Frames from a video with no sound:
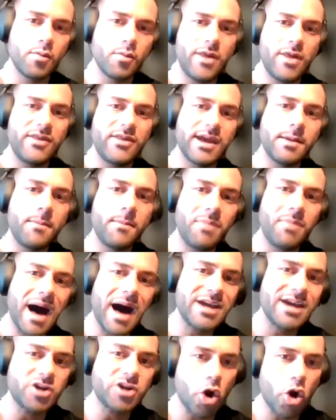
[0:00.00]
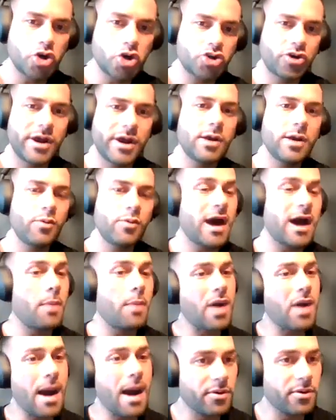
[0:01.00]
when they combined hard training
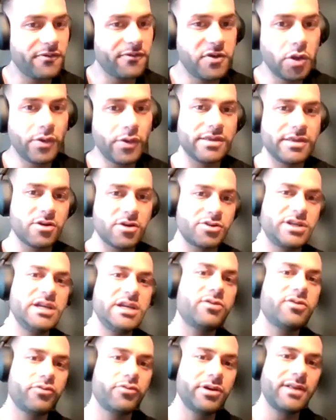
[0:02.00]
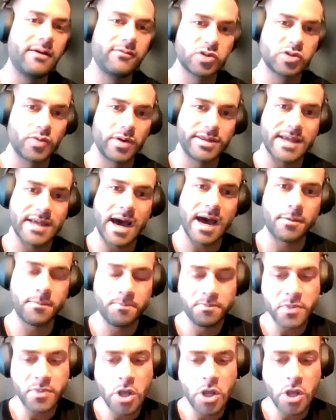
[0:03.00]
without proper fueling, their T3 levels went down.